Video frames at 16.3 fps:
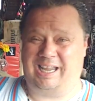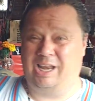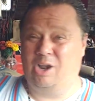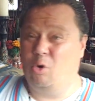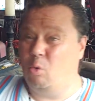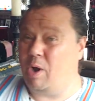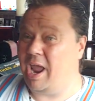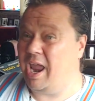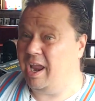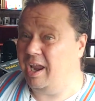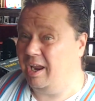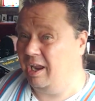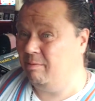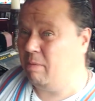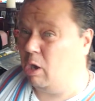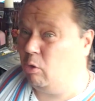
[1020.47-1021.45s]
in a
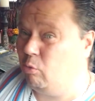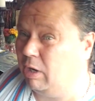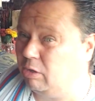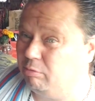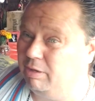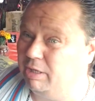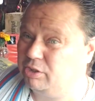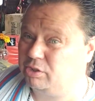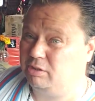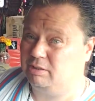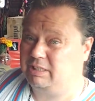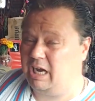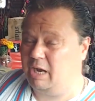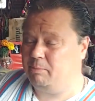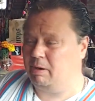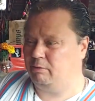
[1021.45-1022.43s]
way, in my
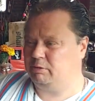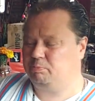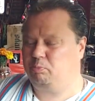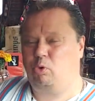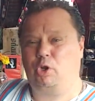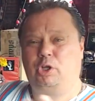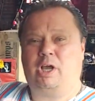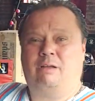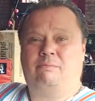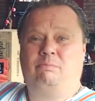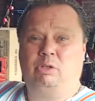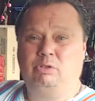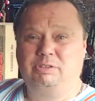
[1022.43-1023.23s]
recreational time when I was putting on